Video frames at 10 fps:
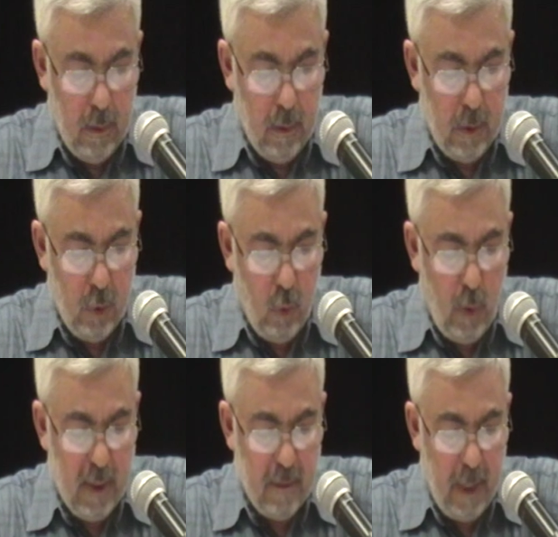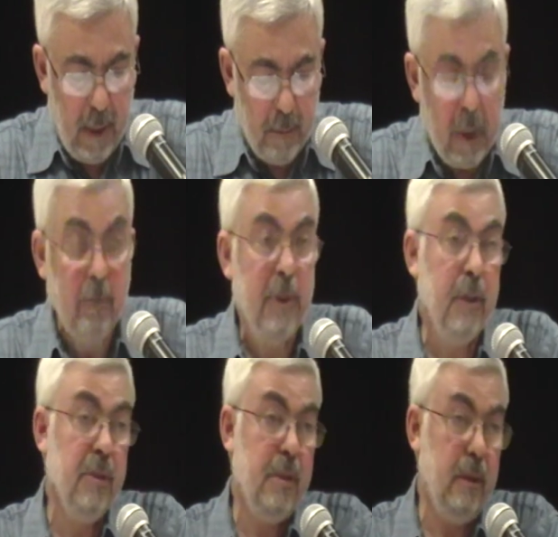So what's my primary
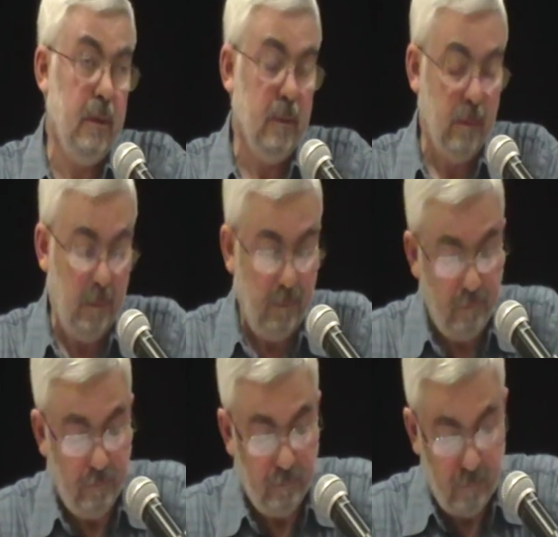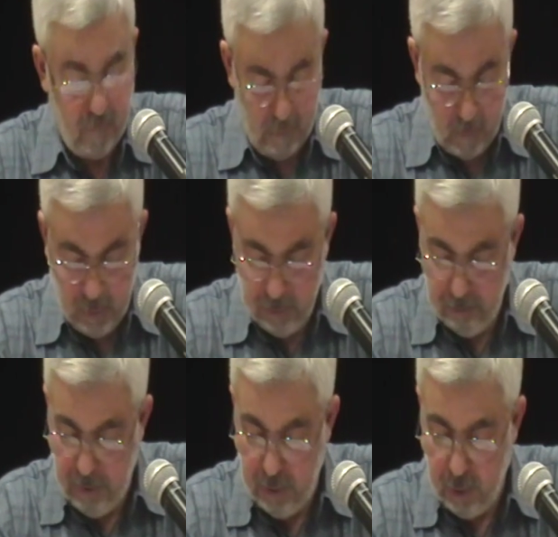concern when
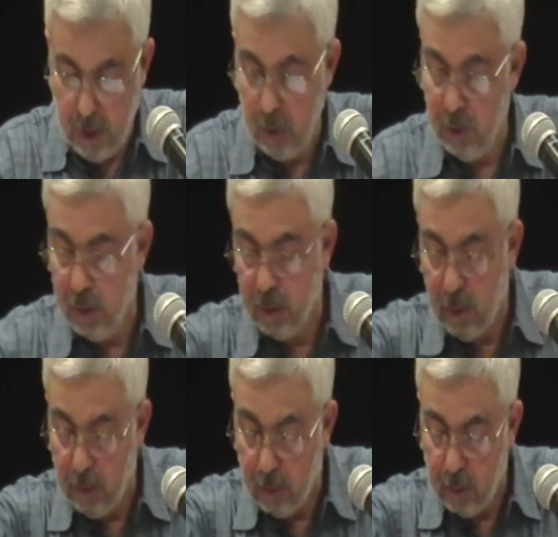trying to conclude?